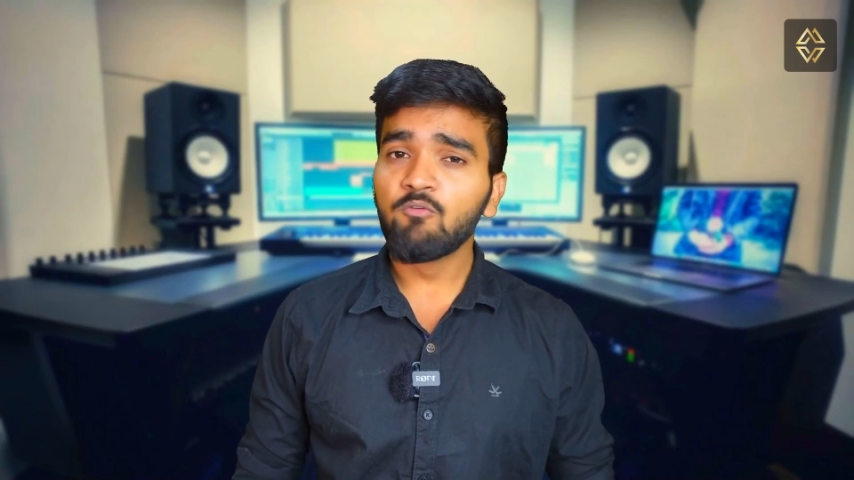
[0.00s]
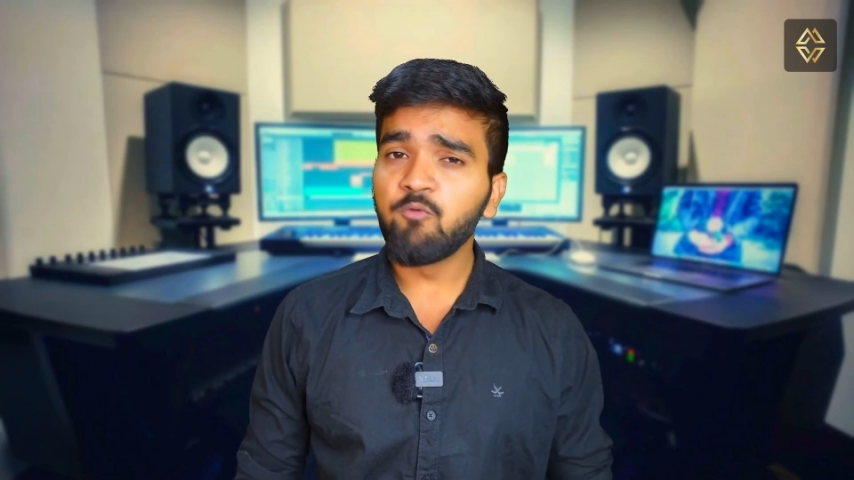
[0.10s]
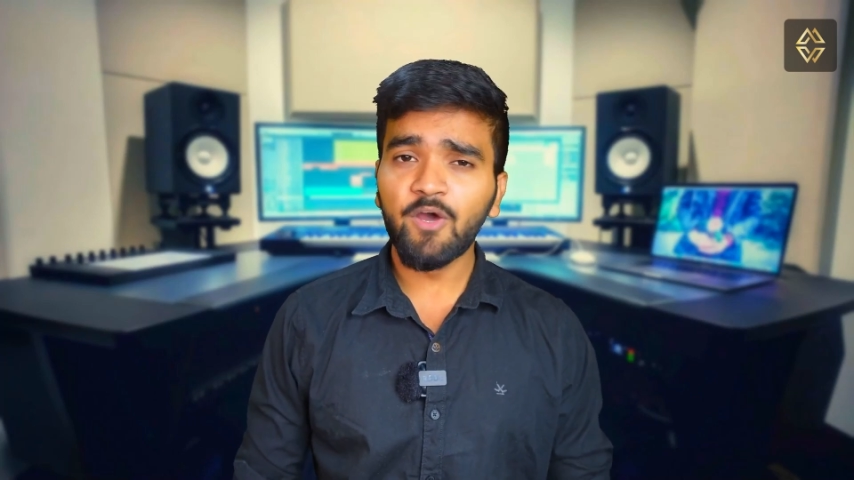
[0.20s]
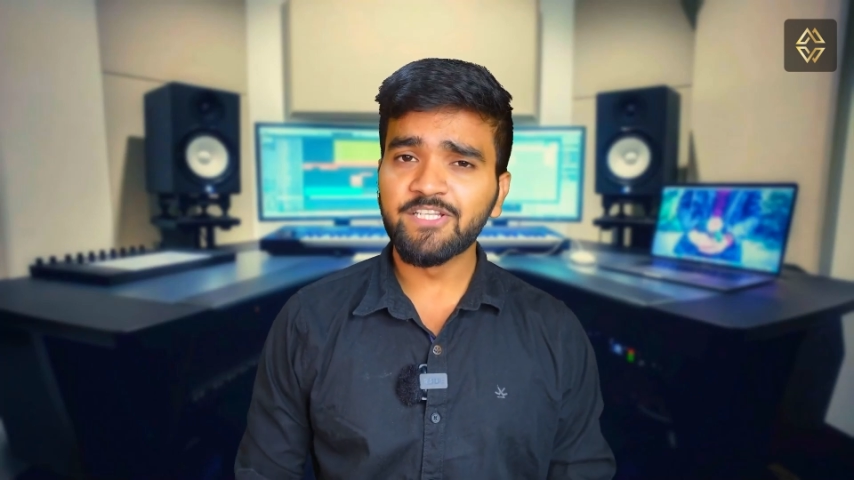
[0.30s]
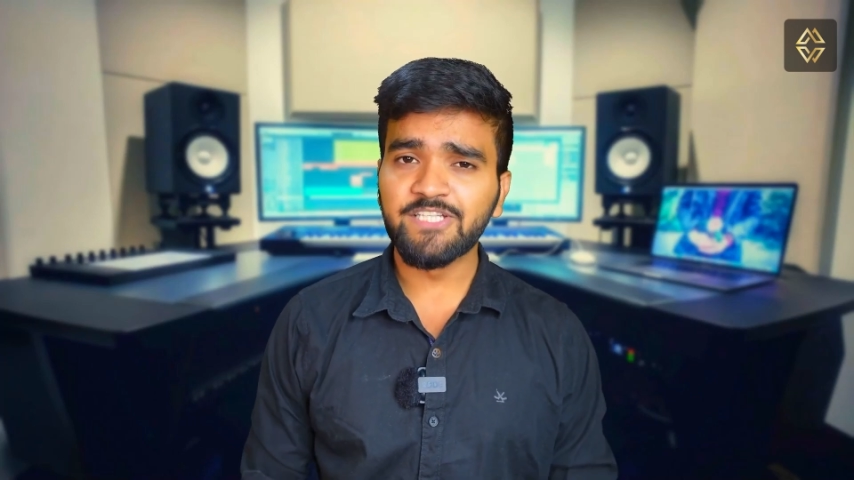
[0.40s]

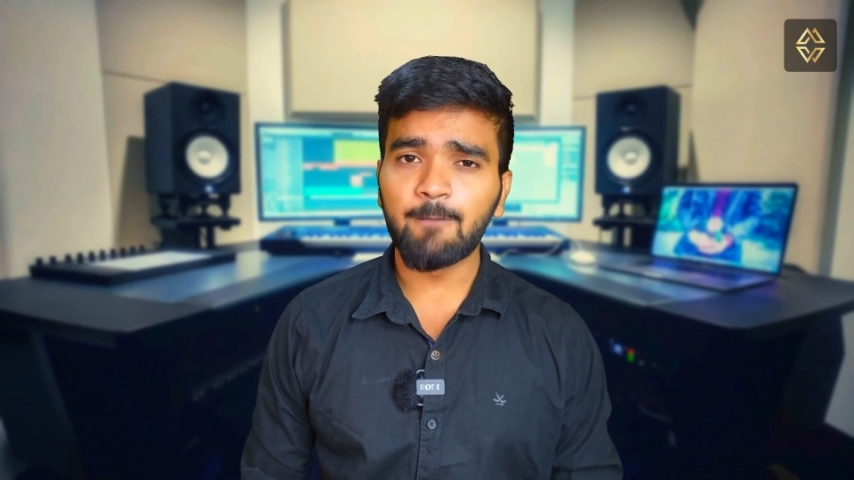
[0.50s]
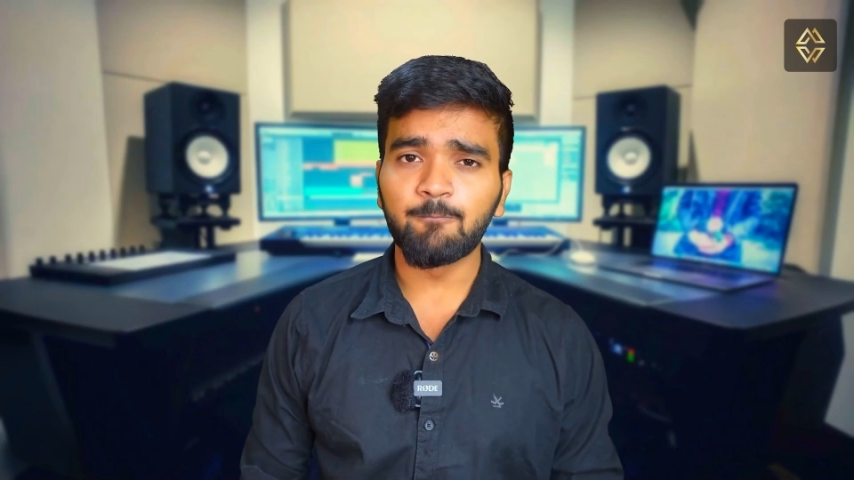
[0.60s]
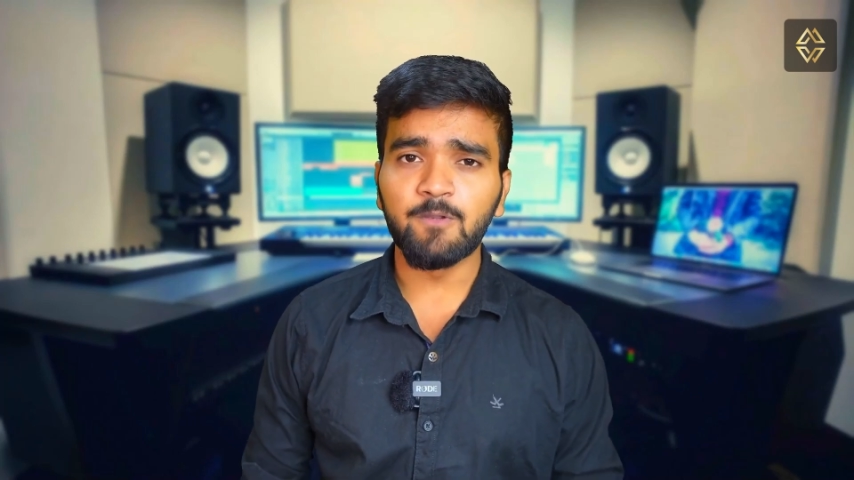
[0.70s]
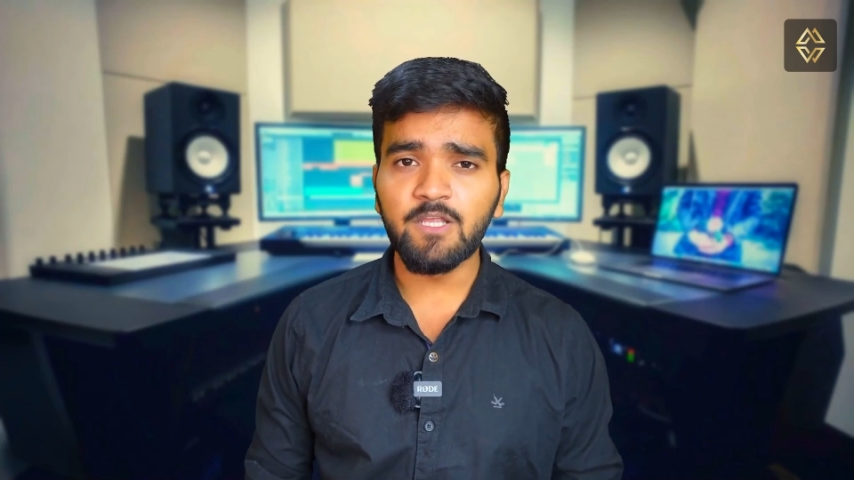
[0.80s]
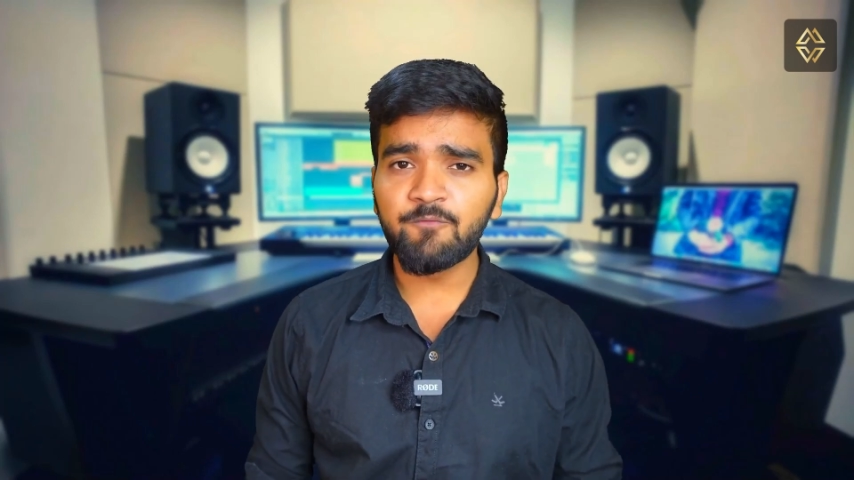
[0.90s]
For
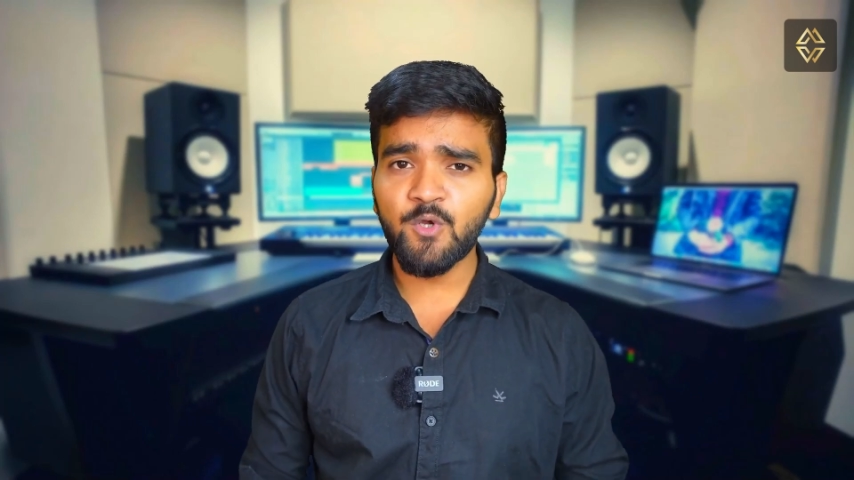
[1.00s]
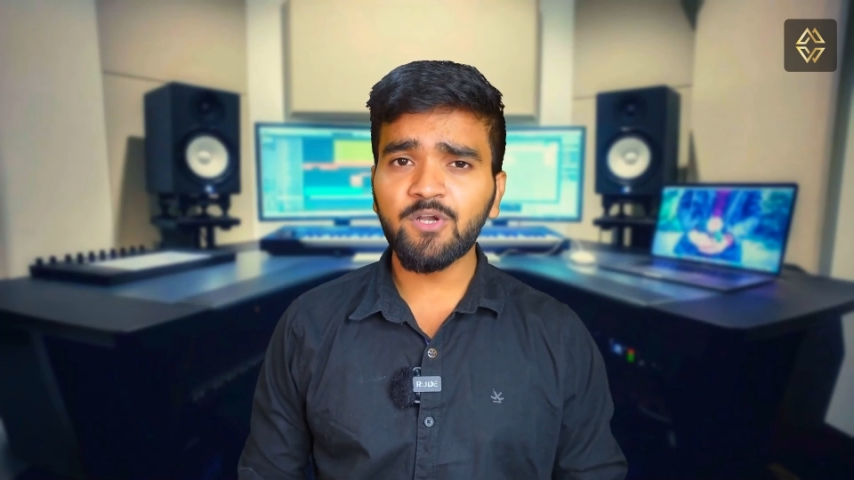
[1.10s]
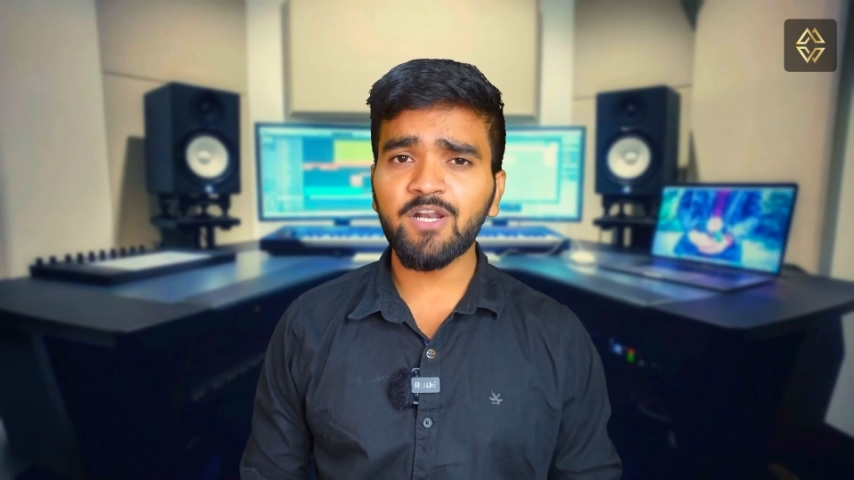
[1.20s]
example, if you are